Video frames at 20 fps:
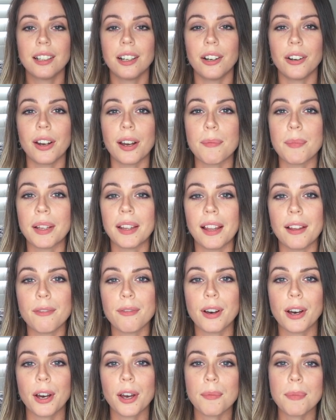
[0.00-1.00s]
All right, my love,
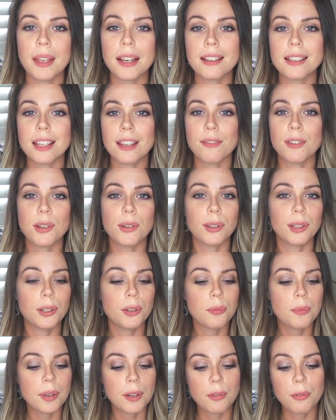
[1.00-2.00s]
I hope that has given you a
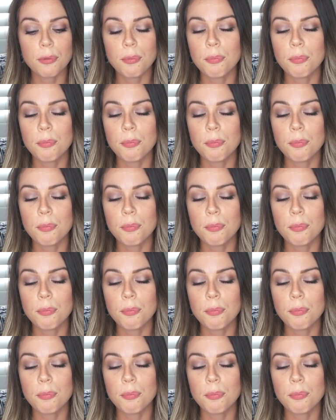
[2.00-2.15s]
little bit of